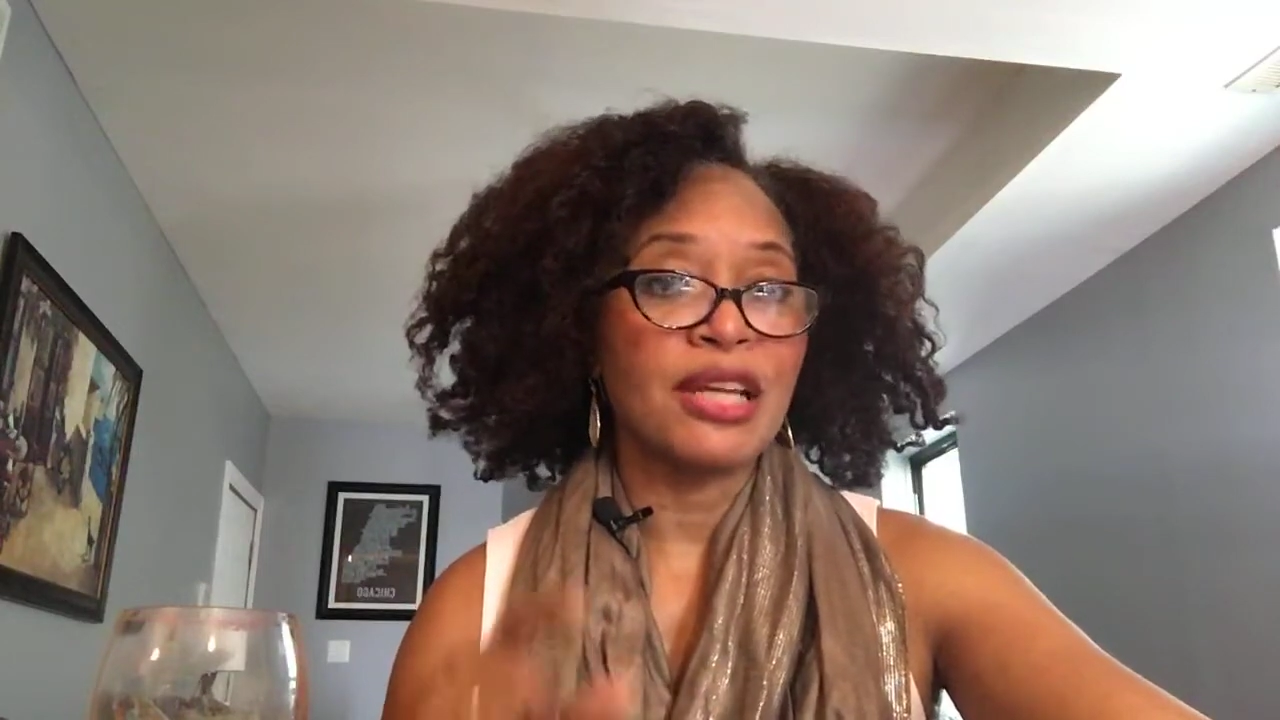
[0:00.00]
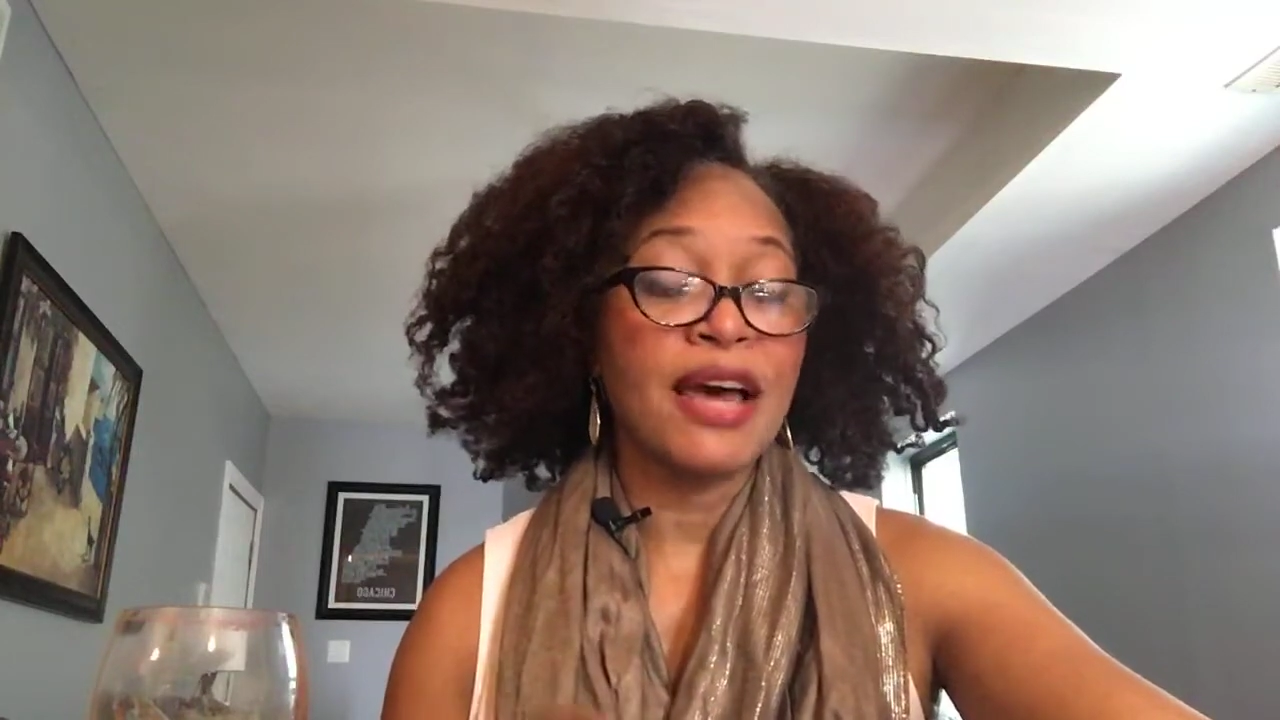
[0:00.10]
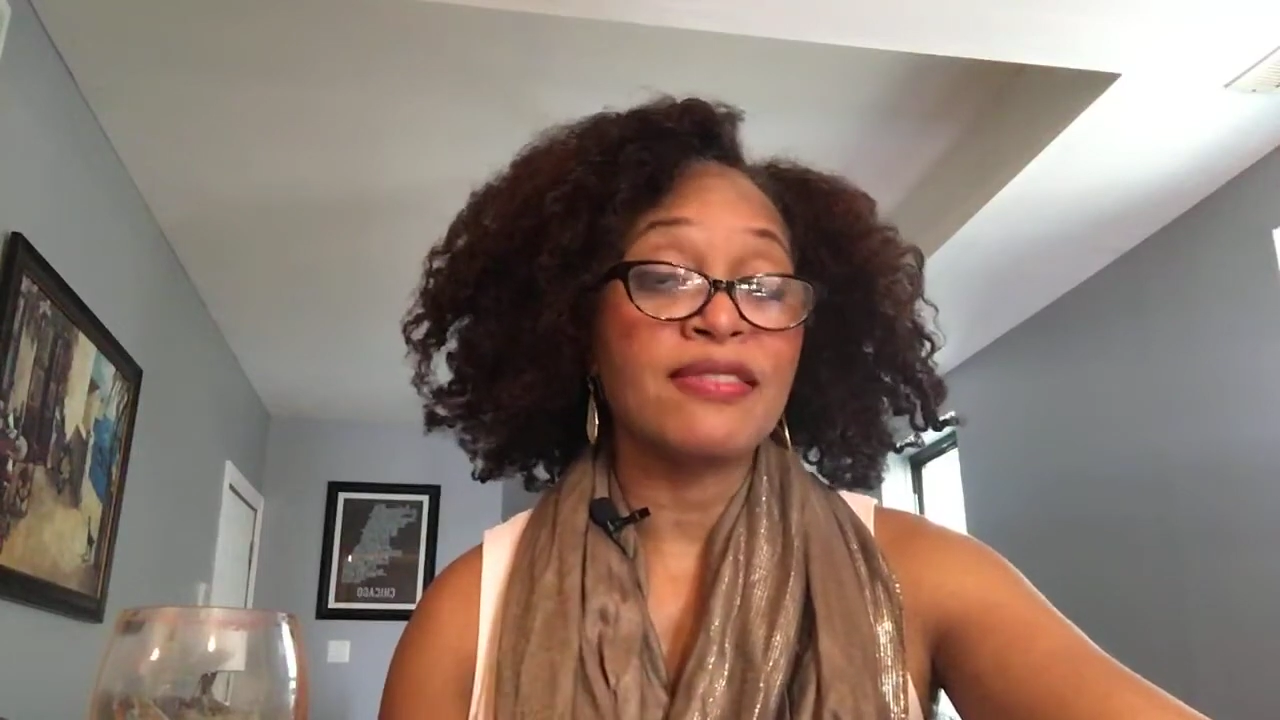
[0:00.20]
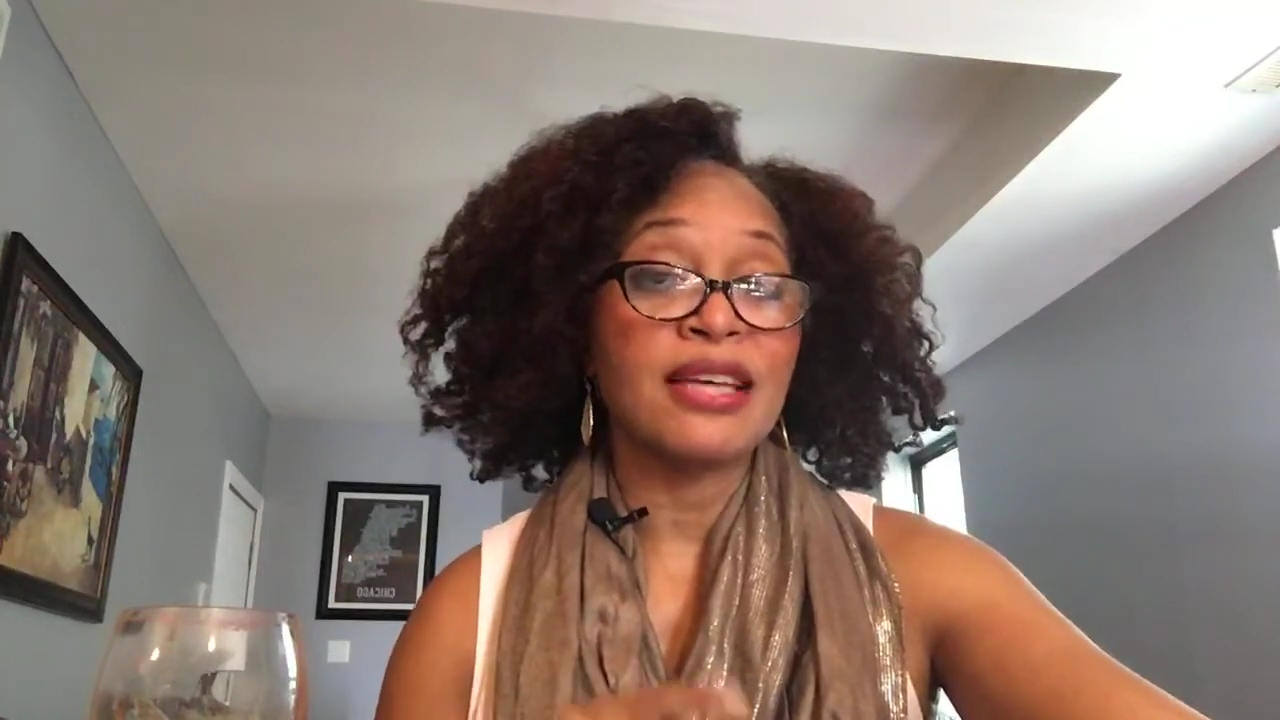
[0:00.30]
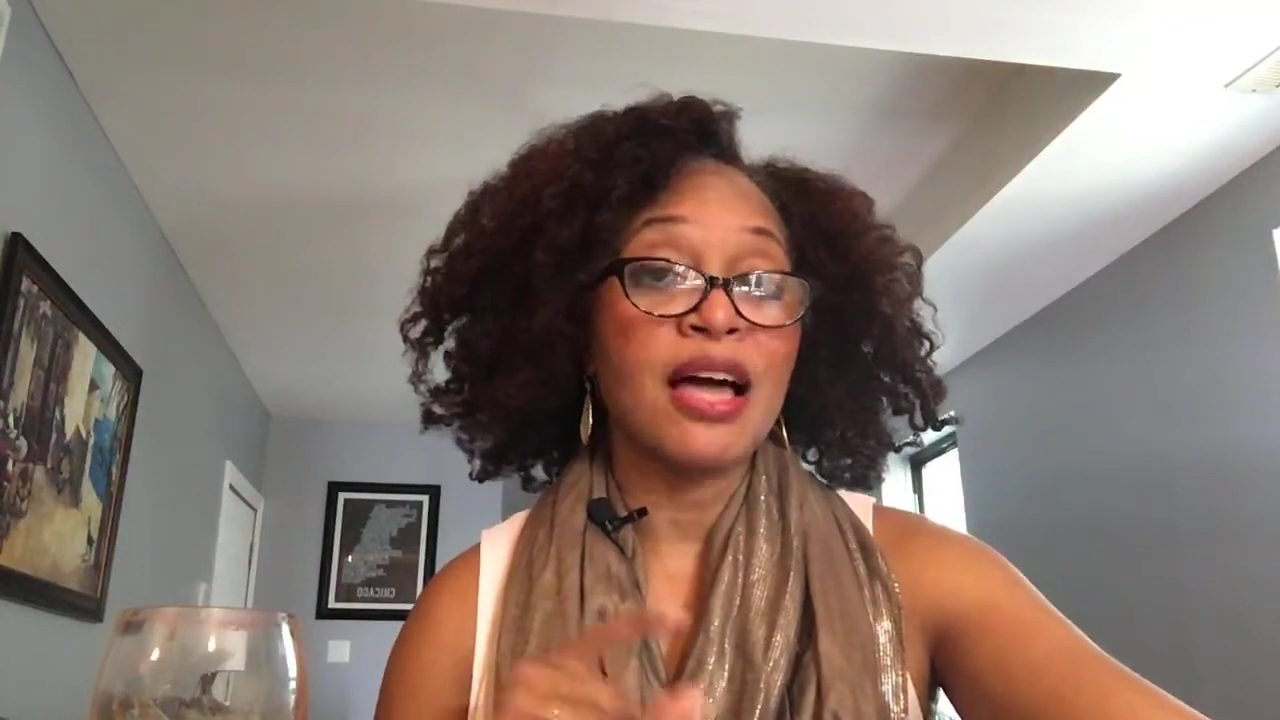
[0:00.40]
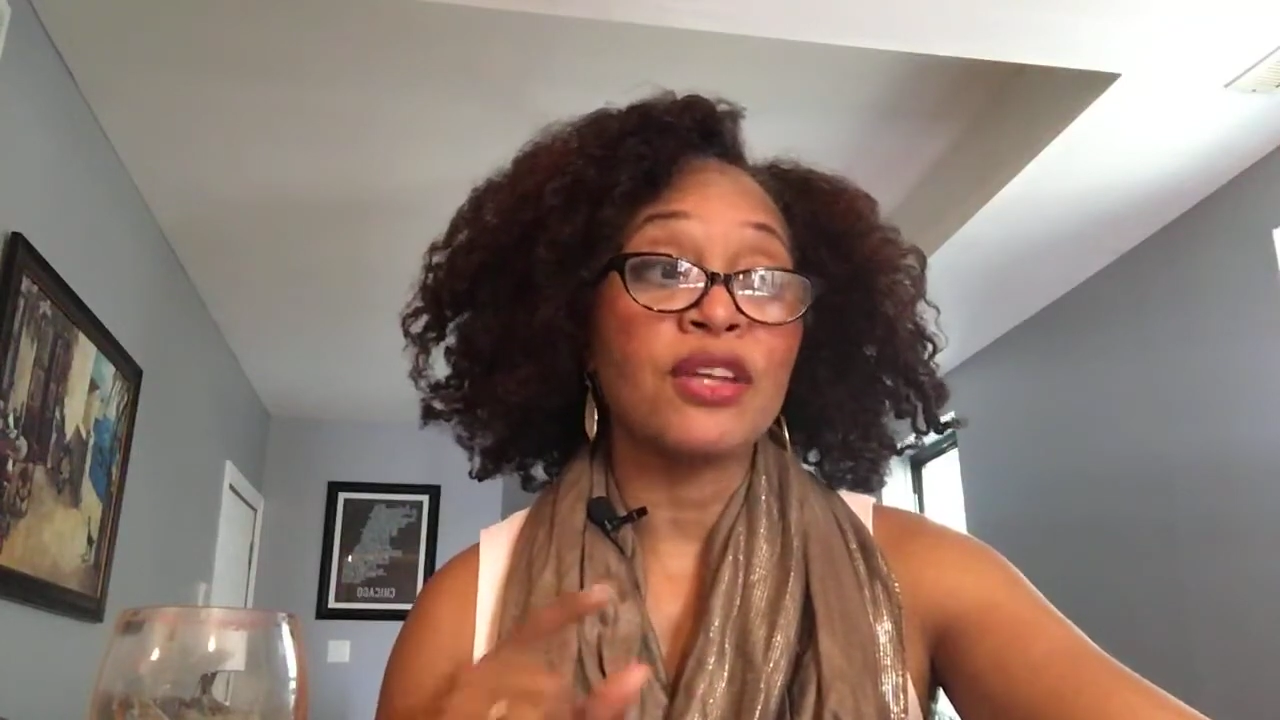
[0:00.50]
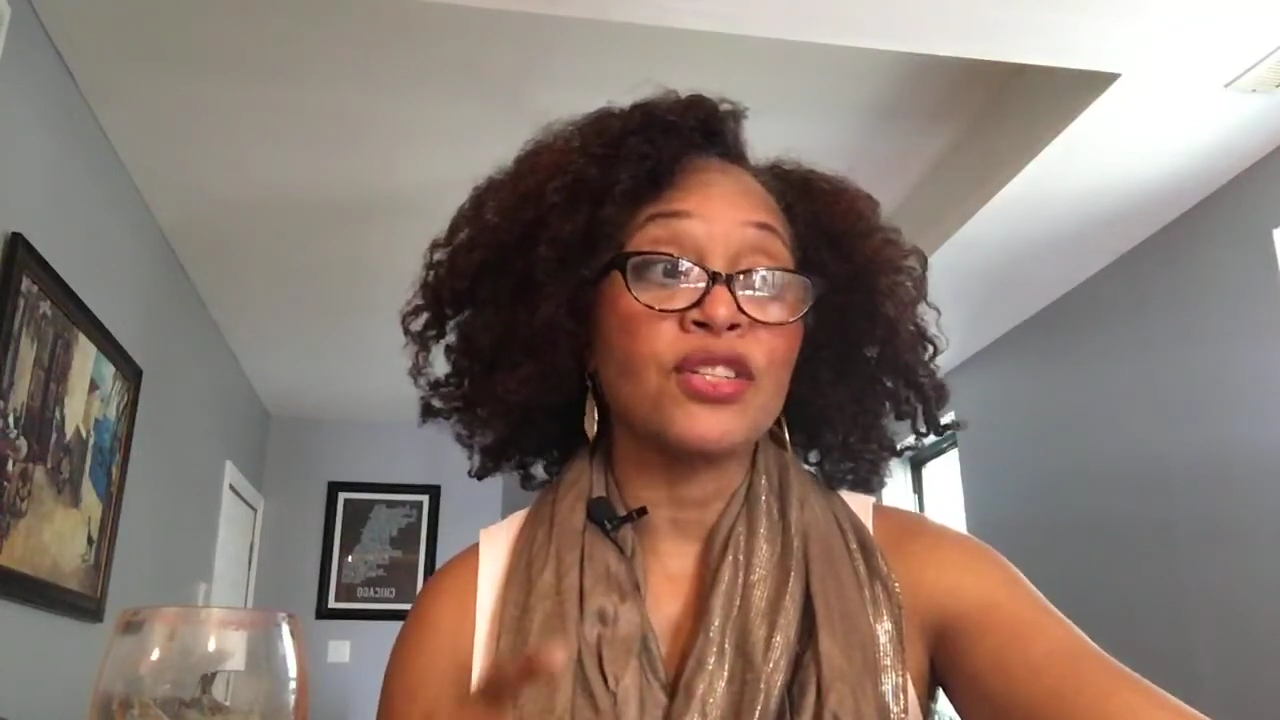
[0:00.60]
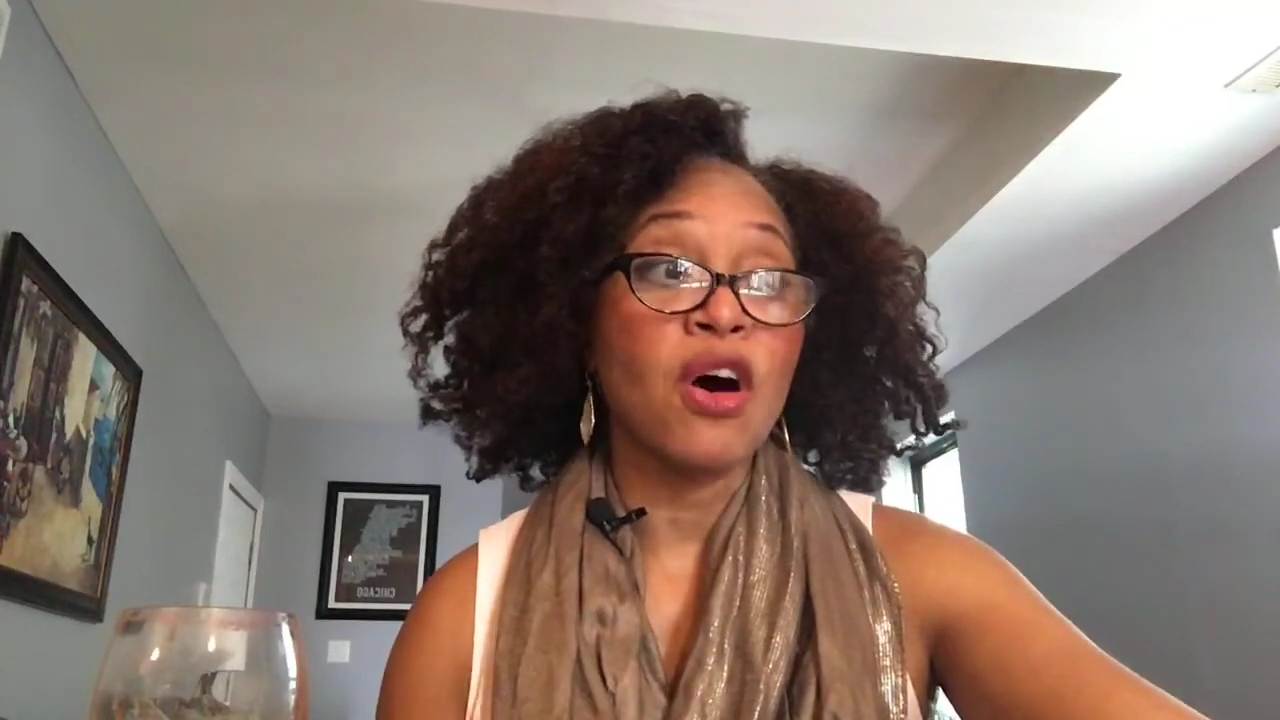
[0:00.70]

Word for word: lifestyle is